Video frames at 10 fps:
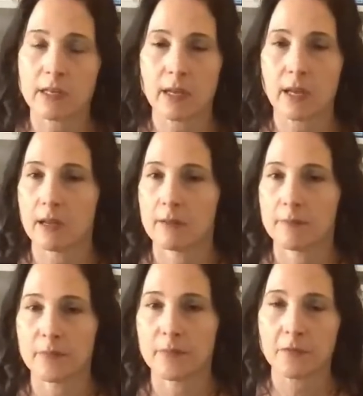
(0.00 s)

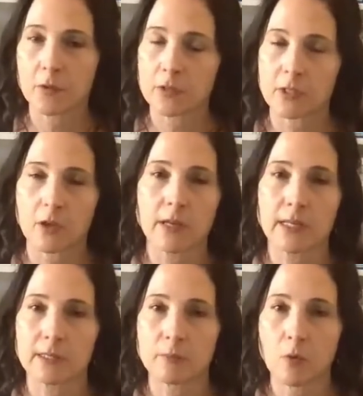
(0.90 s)
The full
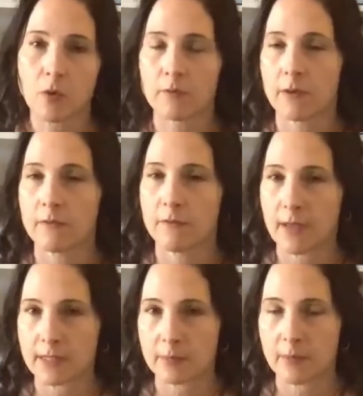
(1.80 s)
sauna is more of an
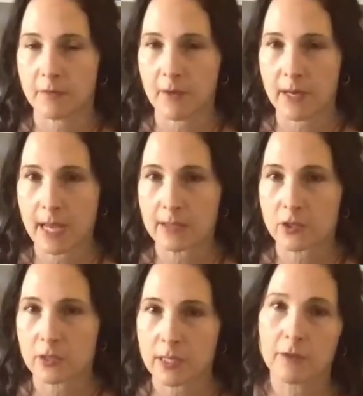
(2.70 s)
investment
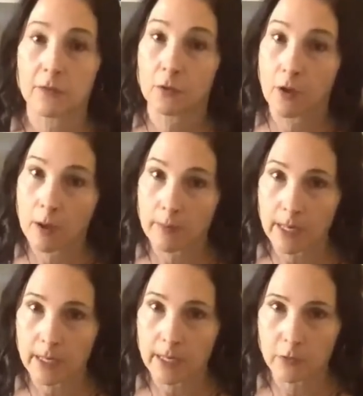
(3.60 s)
financially if you're not
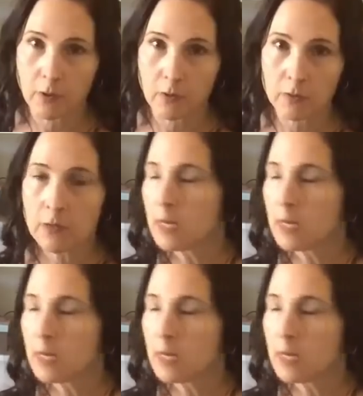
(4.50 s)
making your own.